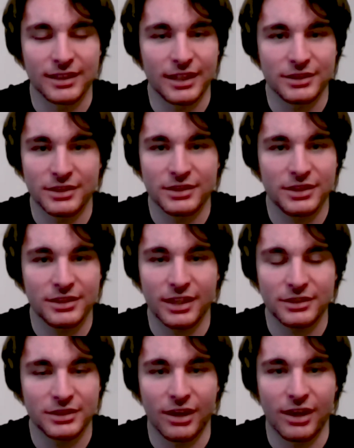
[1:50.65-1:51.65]
And she's just such
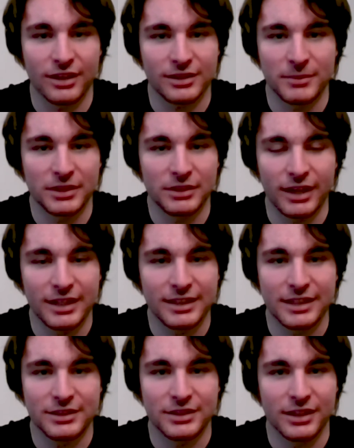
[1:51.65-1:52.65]
an awesome and great
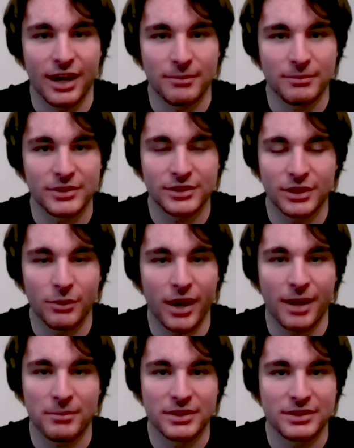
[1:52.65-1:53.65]
teacher. I'm so
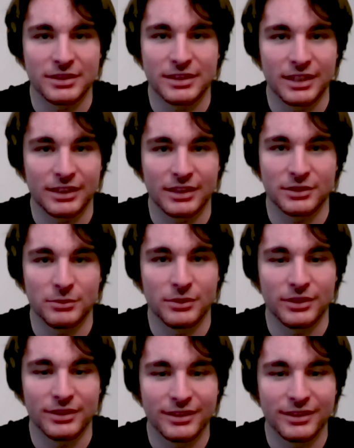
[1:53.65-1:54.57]
happy she's getting this award.